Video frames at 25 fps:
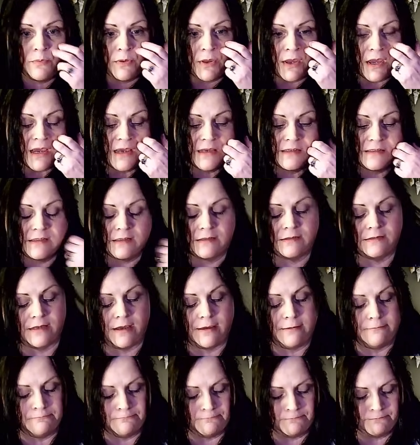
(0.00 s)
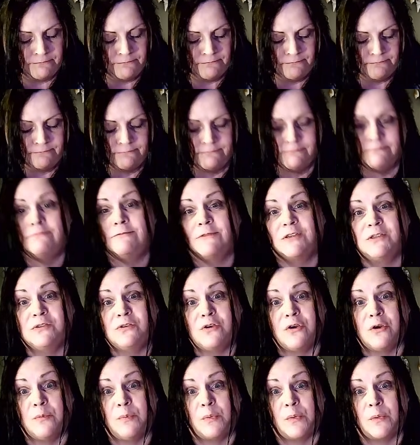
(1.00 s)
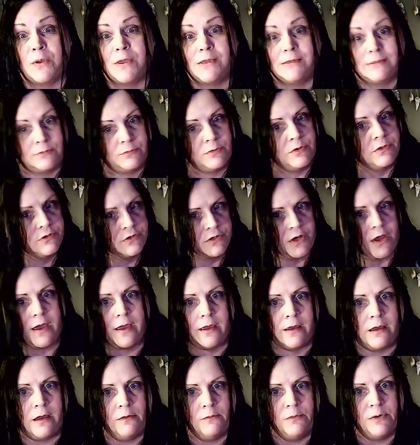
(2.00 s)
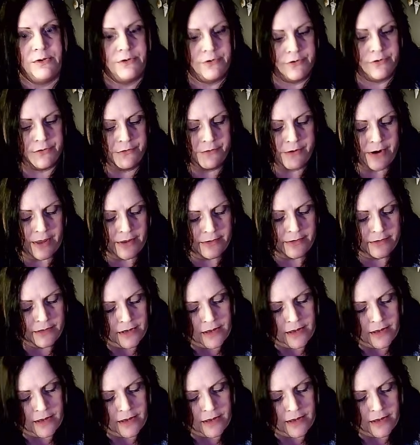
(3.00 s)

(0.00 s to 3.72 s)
place except star points, which I got one turned around.